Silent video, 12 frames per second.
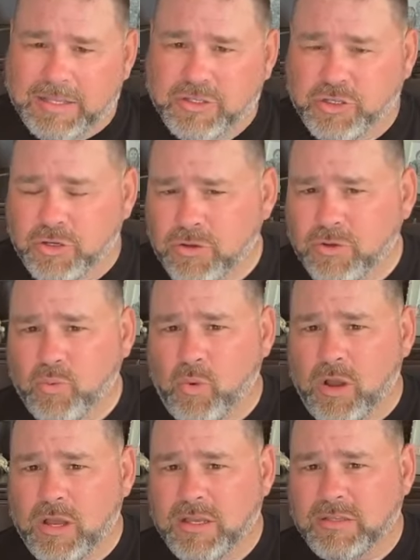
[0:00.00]
Jude
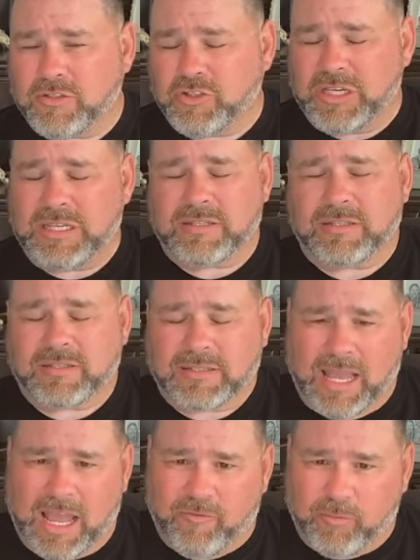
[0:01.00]
was Jesus's
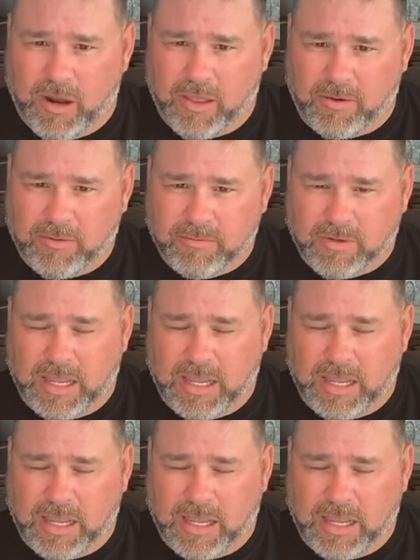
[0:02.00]
half brother.